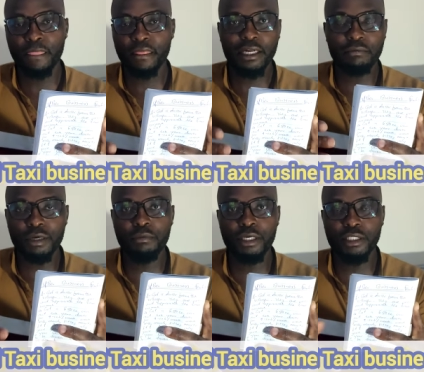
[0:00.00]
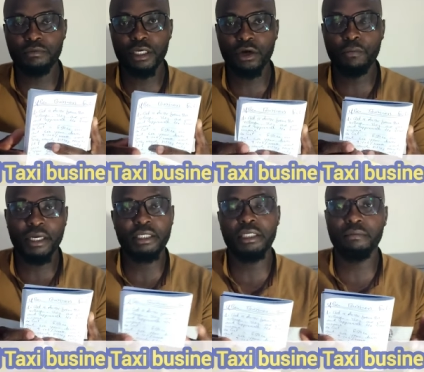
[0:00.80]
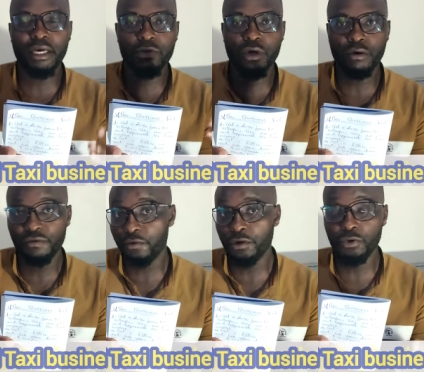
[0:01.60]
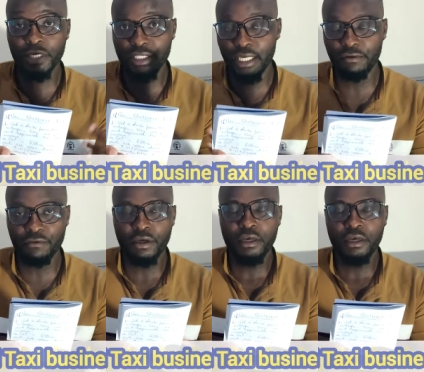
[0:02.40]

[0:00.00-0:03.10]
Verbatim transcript: that maybe it's being operated by your wife or yourself.